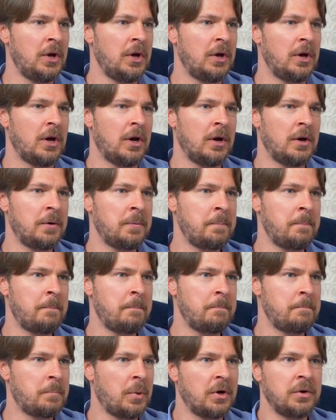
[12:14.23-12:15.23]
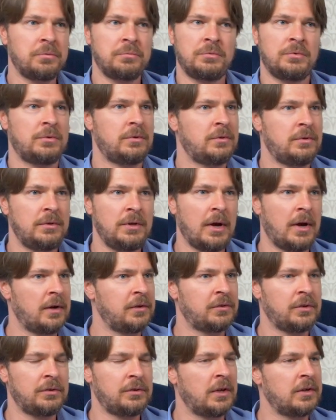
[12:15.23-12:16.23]
But yeah,
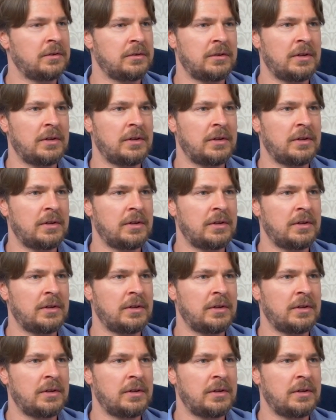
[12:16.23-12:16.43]
as I said,